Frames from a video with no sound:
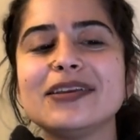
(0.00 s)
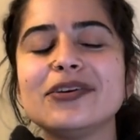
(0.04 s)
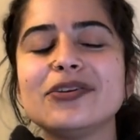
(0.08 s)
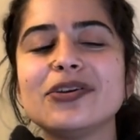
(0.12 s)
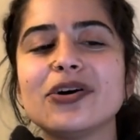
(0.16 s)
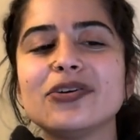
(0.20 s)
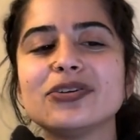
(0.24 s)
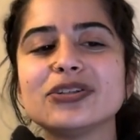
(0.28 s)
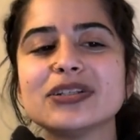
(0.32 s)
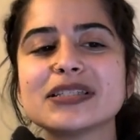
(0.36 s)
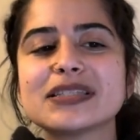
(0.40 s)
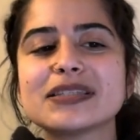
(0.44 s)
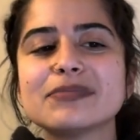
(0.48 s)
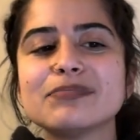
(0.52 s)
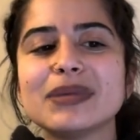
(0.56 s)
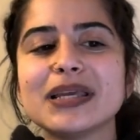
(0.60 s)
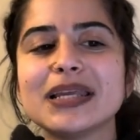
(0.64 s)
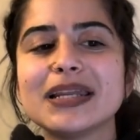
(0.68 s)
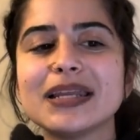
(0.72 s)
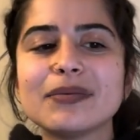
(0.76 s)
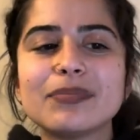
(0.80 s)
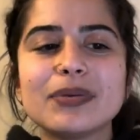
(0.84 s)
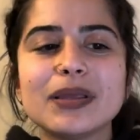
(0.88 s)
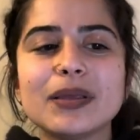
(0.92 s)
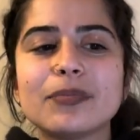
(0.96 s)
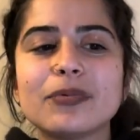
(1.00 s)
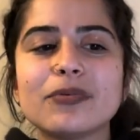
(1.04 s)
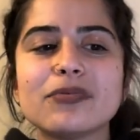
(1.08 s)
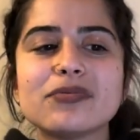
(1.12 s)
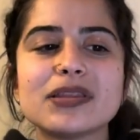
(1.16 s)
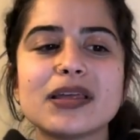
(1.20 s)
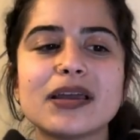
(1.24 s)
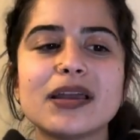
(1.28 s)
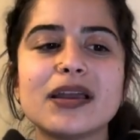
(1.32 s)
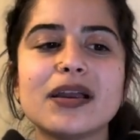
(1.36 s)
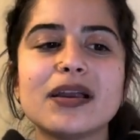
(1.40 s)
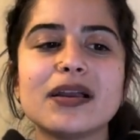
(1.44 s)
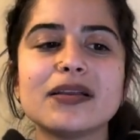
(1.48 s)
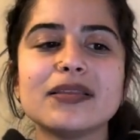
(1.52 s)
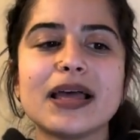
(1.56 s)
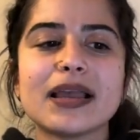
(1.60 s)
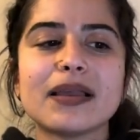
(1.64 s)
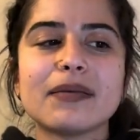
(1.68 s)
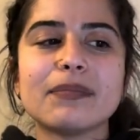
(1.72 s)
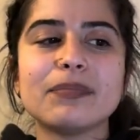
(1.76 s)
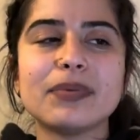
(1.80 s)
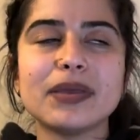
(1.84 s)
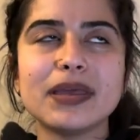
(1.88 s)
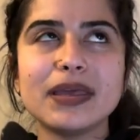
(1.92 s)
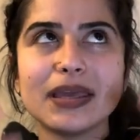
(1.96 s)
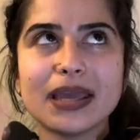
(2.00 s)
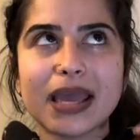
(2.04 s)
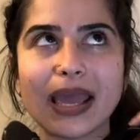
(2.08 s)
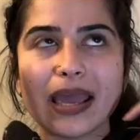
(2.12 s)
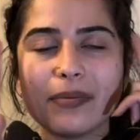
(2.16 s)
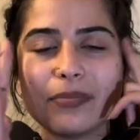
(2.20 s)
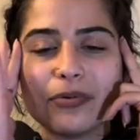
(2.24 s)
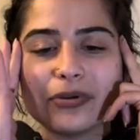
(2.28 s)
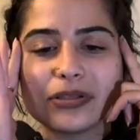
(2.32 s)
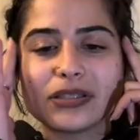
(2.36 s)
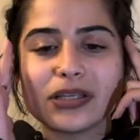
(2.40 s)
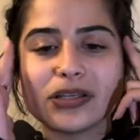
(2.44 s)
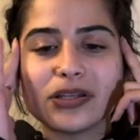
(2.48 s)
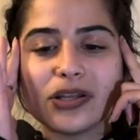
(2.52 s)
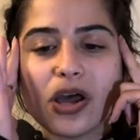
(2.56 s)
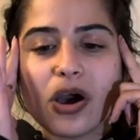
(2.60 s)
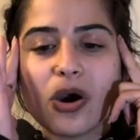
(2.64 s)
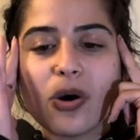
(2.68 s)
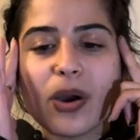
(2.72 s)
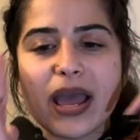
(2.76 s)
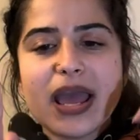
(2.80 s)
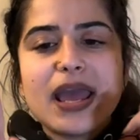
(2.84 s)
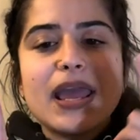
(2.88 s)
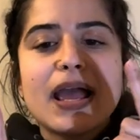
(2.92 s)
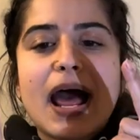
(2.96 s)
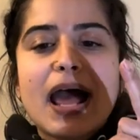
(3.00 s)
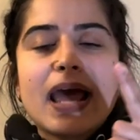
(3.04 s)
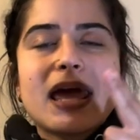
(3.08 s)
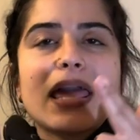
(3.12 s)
you know, just meeting people there, like being able to know, hey, I